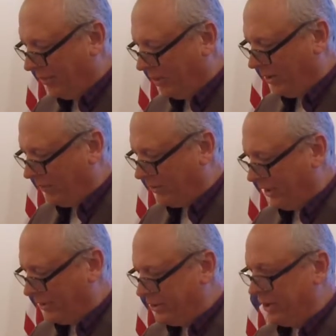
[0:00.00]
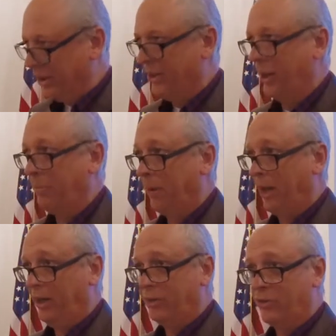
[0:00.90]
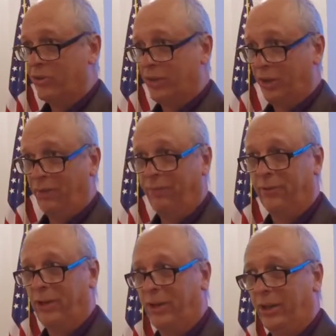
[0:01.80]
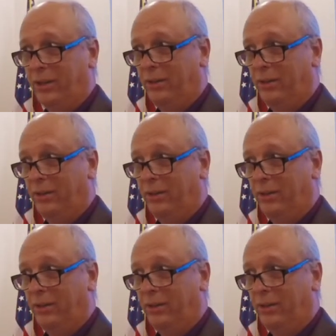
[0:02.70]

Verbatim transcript: whenever they did, they played skillfully.